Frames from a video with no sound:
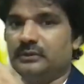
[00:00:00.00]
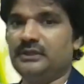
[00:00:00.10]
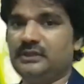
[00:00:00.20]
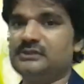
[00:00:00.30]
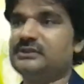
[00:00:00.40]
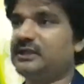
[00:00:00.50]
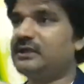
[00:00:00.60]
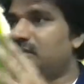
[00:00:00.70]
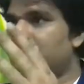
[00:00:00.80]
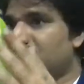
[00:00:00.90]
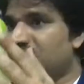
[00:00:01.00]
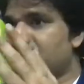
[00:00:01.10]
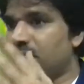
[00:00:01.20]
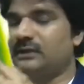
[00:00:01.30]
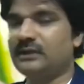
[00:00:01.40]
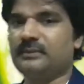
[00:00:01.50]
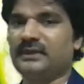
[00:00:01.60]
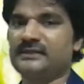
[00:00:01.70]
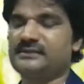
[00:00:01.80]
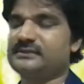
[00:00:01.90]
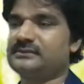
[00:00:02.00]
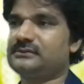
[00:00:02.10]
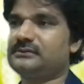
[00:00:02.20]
Is he there to get shouted by us?